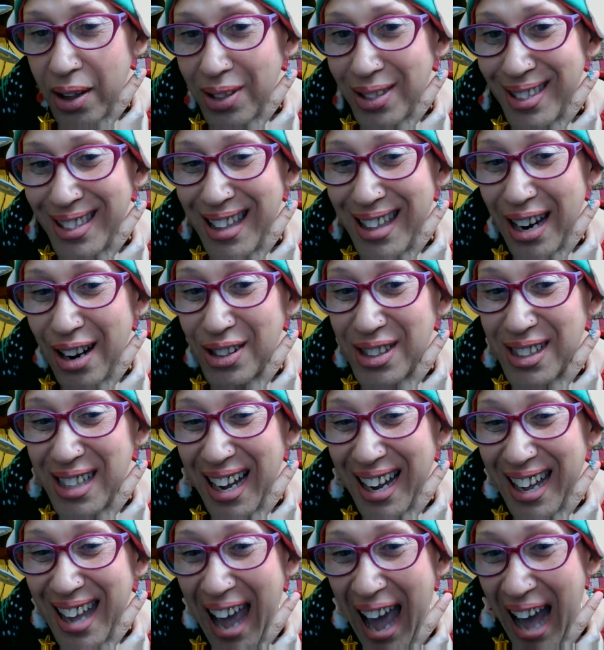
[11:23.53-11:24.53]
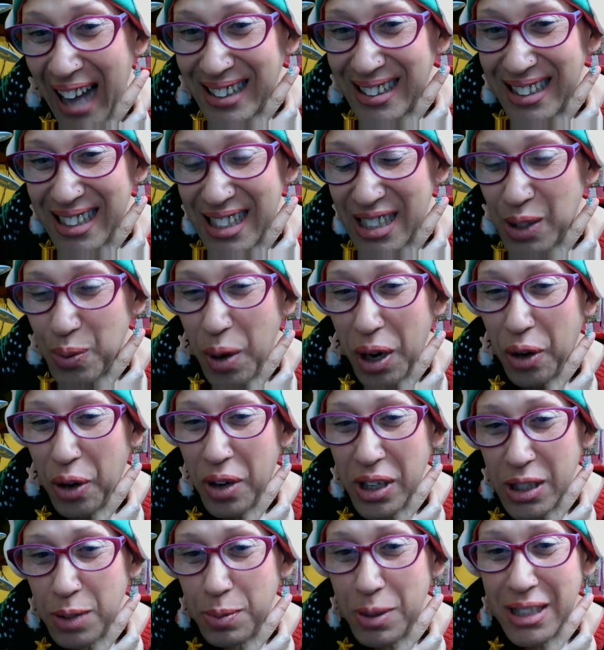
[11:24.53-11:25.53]
there's a cactus with
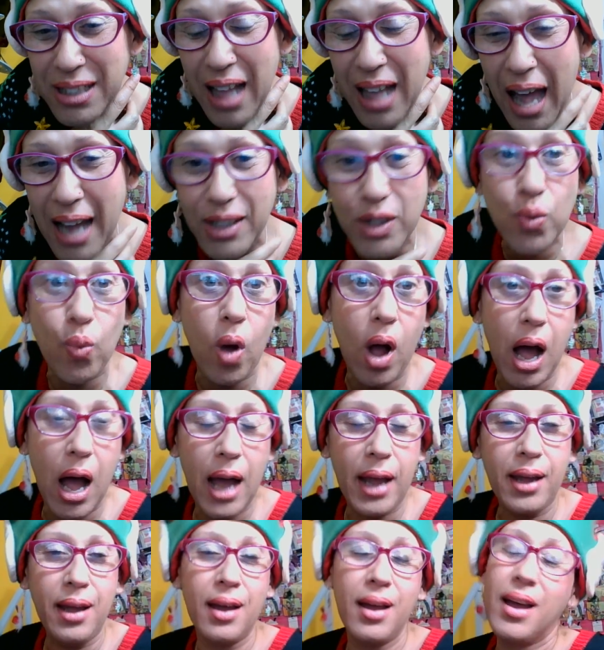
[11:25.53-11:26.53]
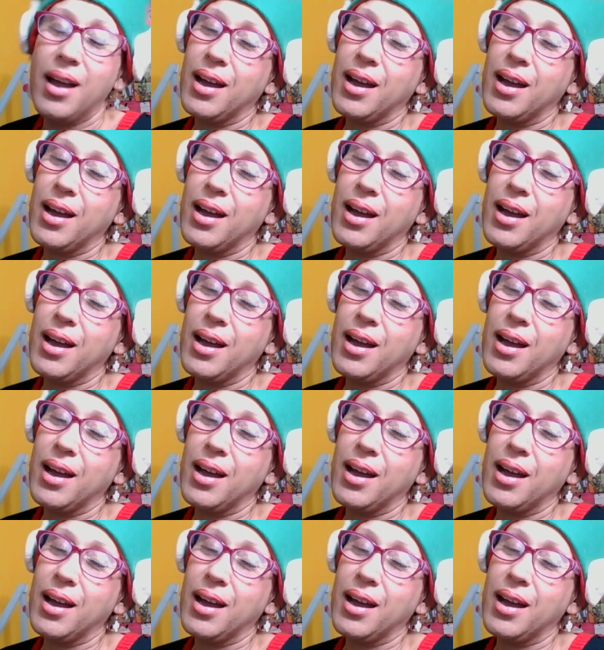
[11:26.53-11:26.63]
Christmas lights. Why?